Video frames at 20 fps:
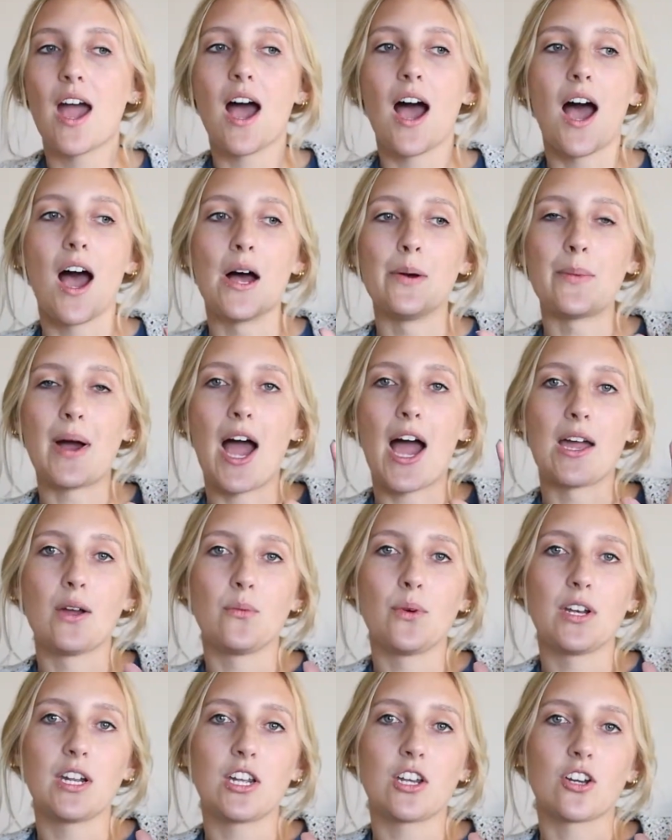I
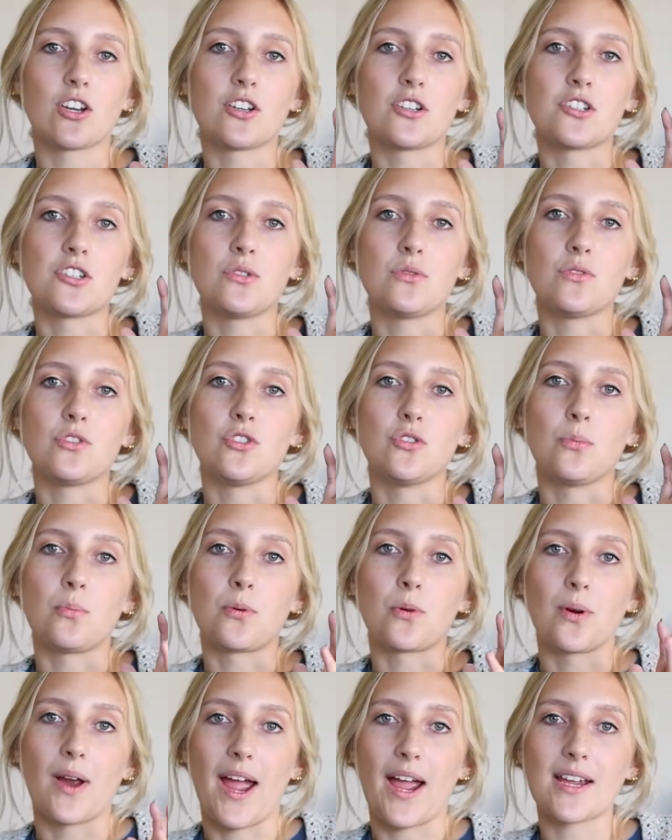would encourage you to
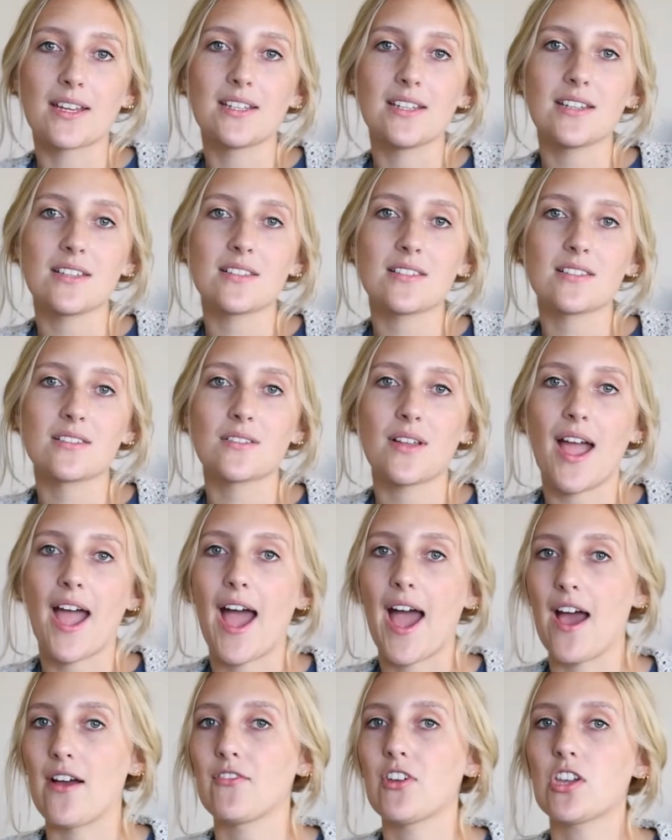practice
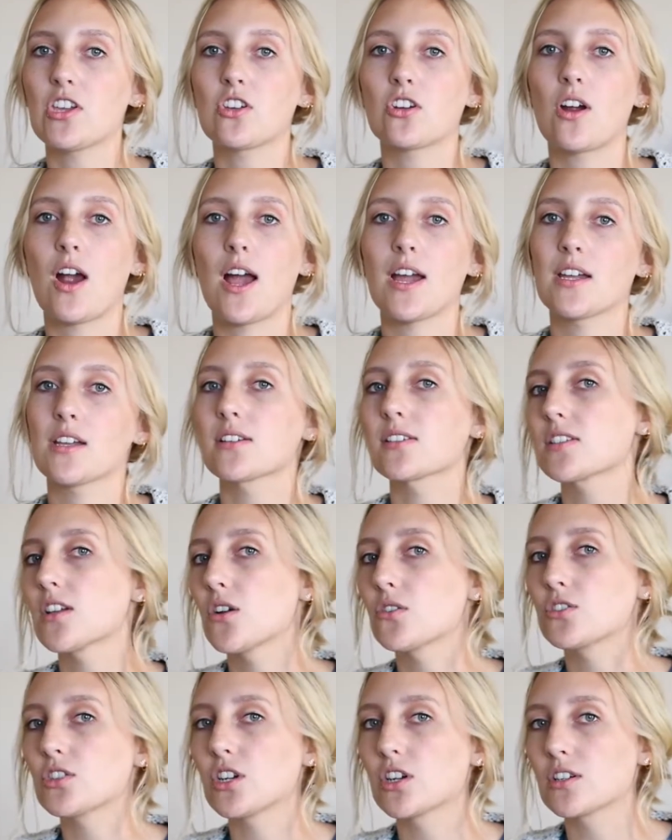having your
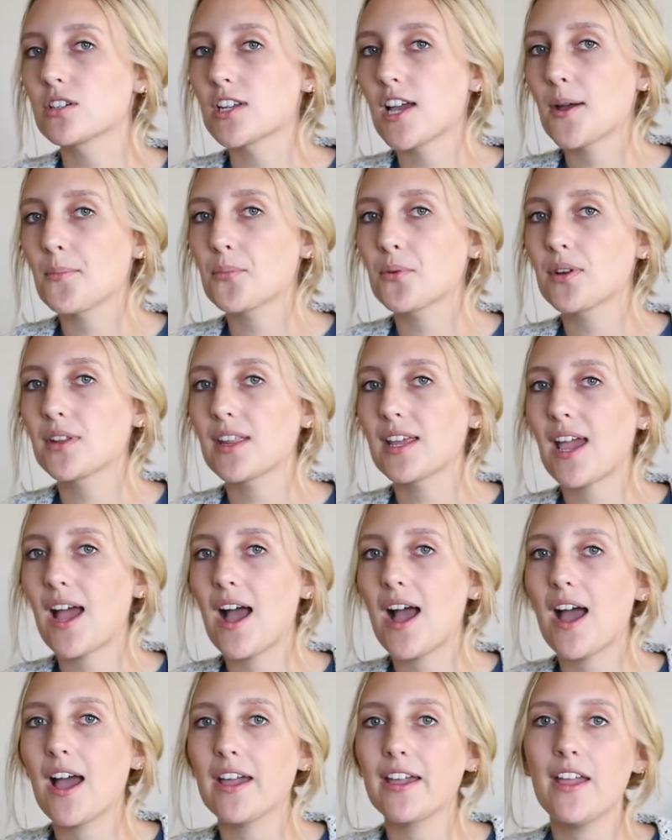ISO turned up really
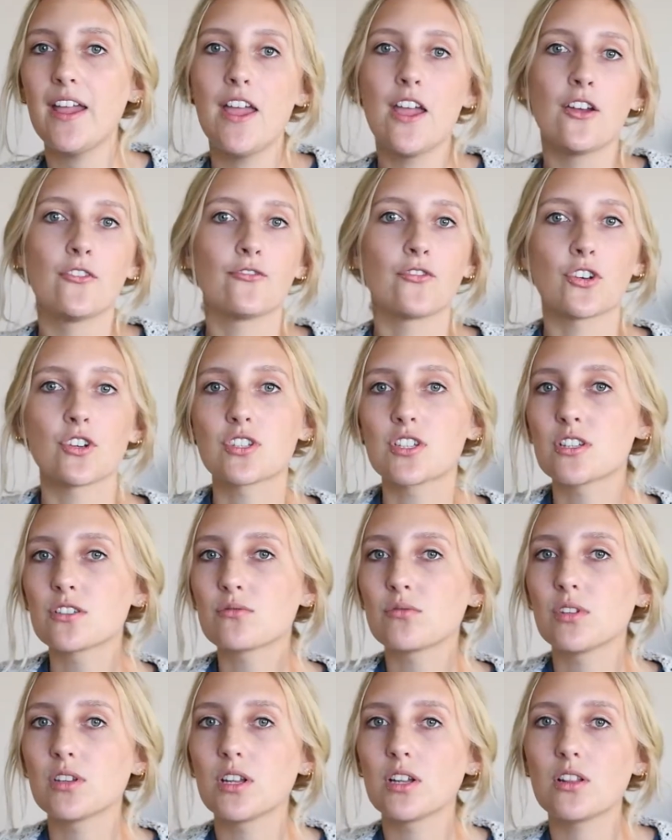high versus
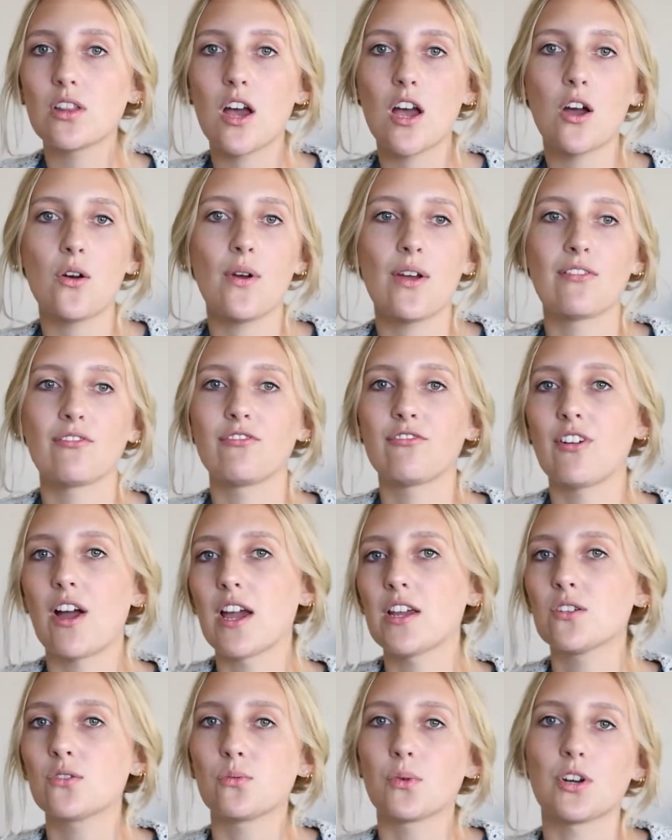really low, and
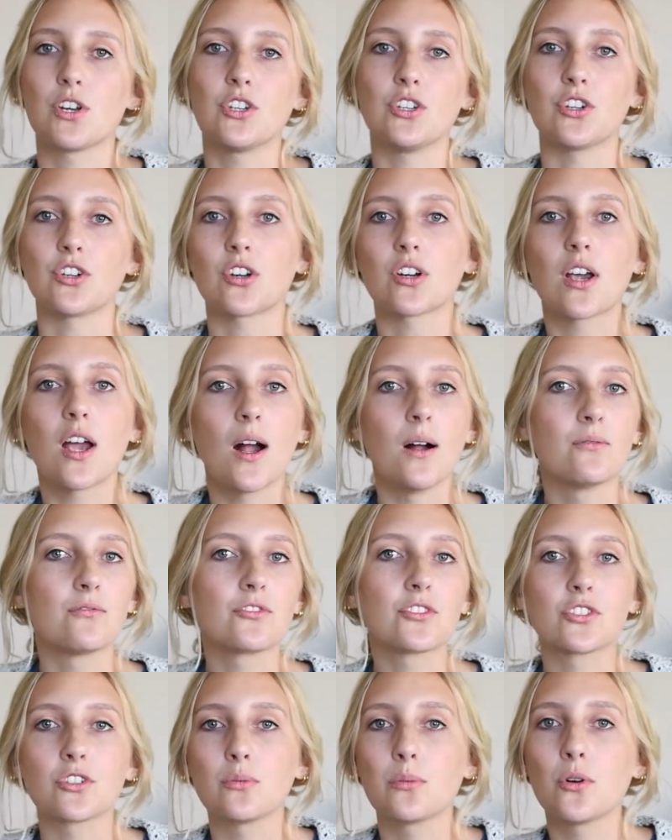find where you're
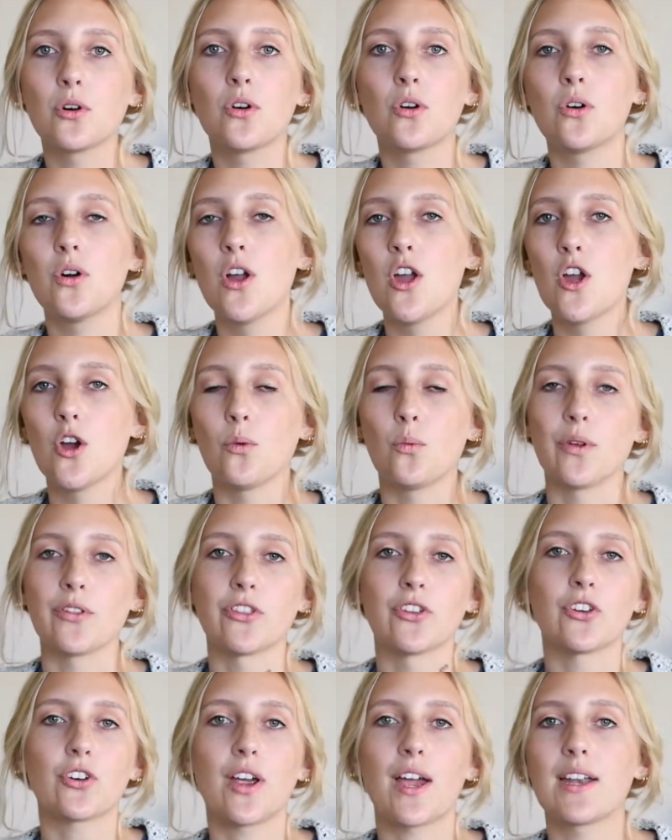comfortable with
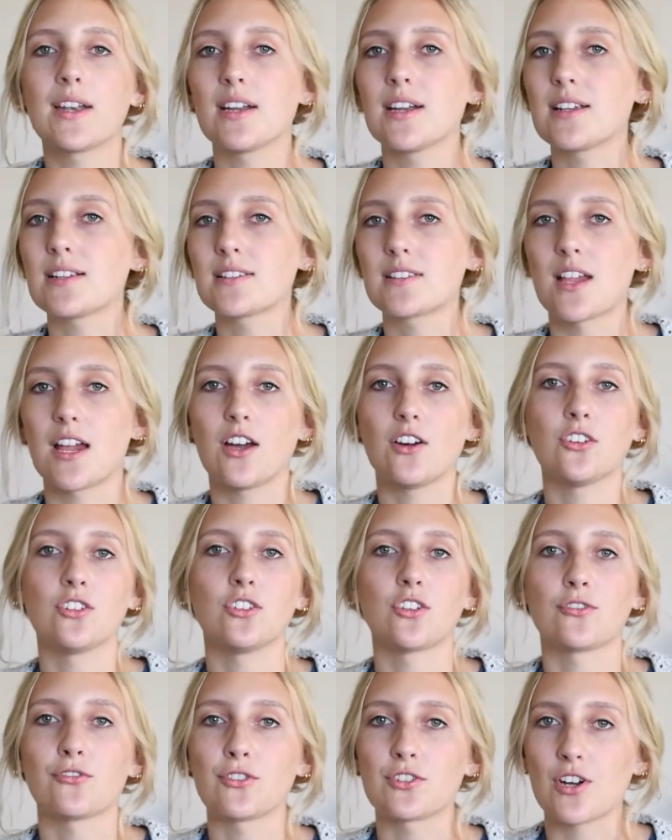your editing style and
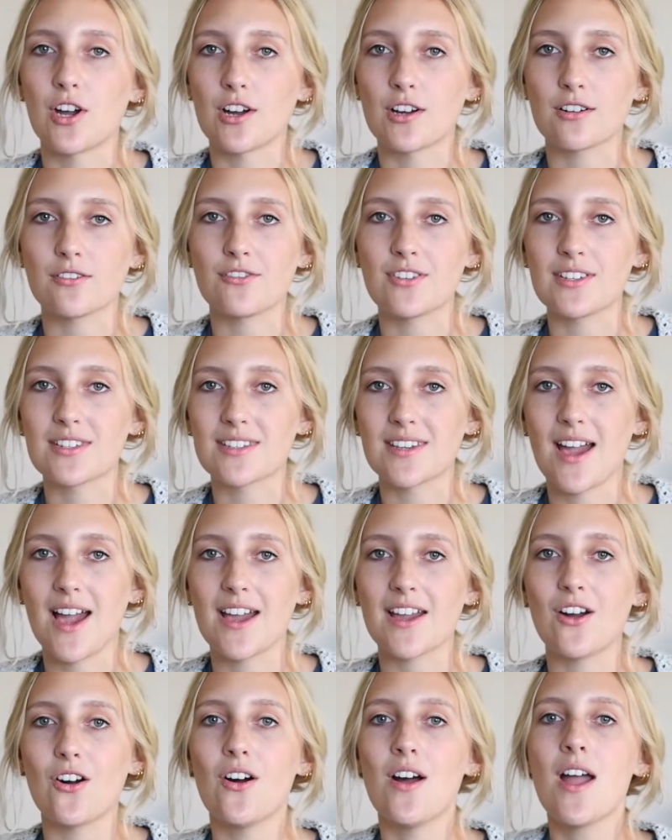your photography
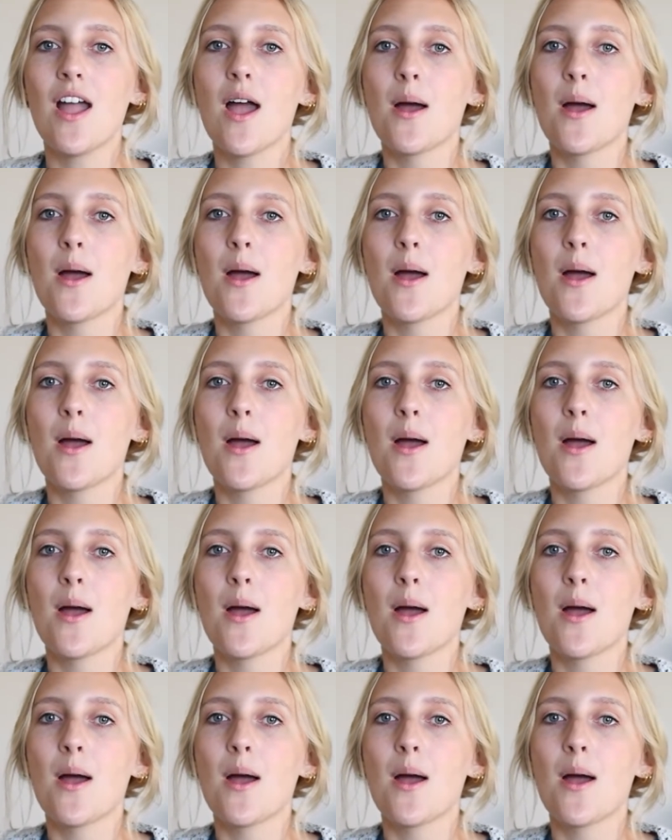style.